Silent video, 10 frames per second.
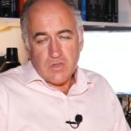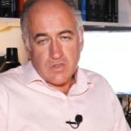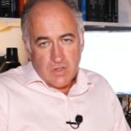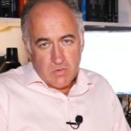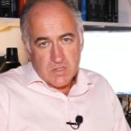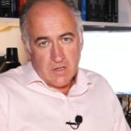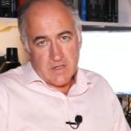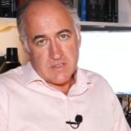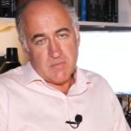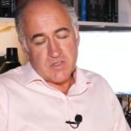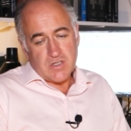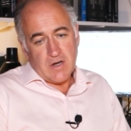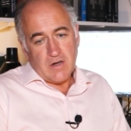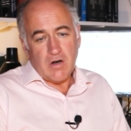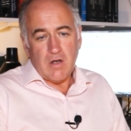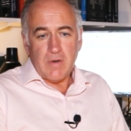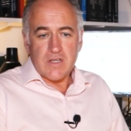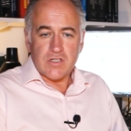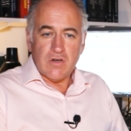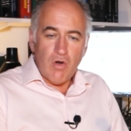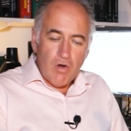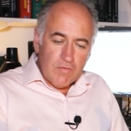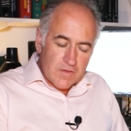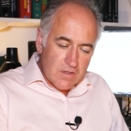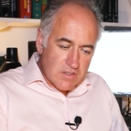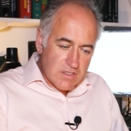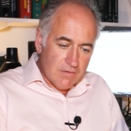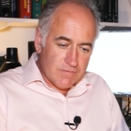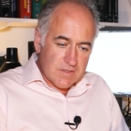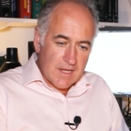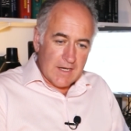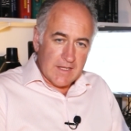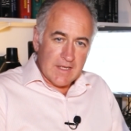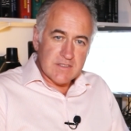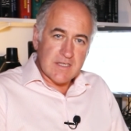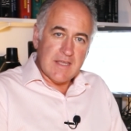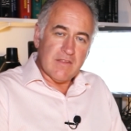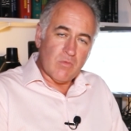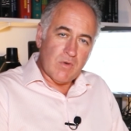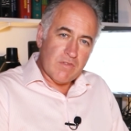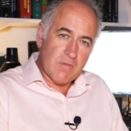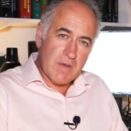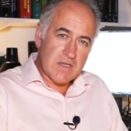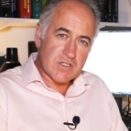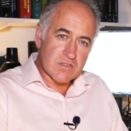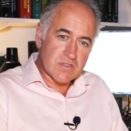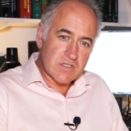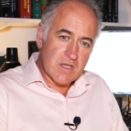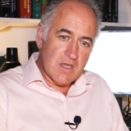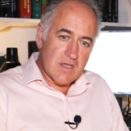utilize image-guided cryoablation, often dovetailing it together with the patient's